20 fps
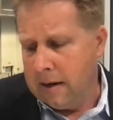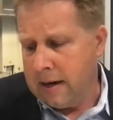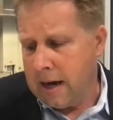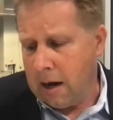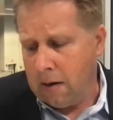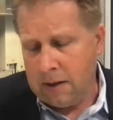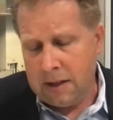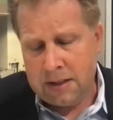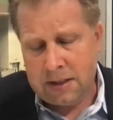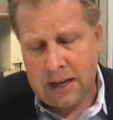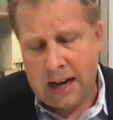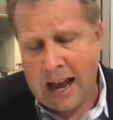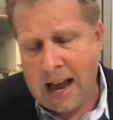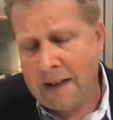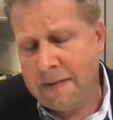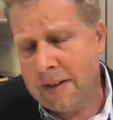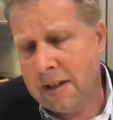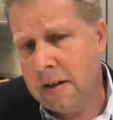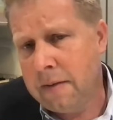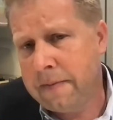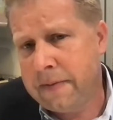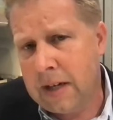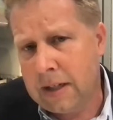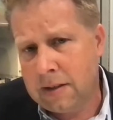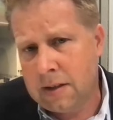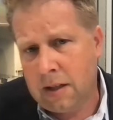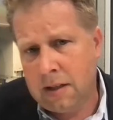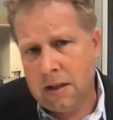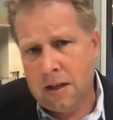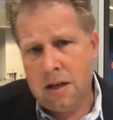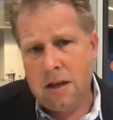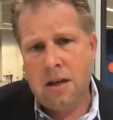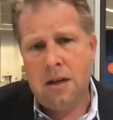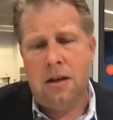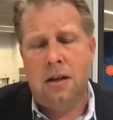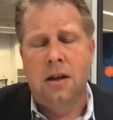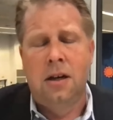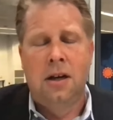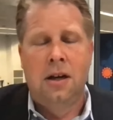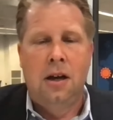Now, is it having an effect on the
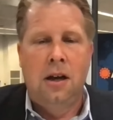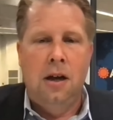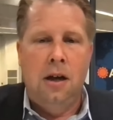heat?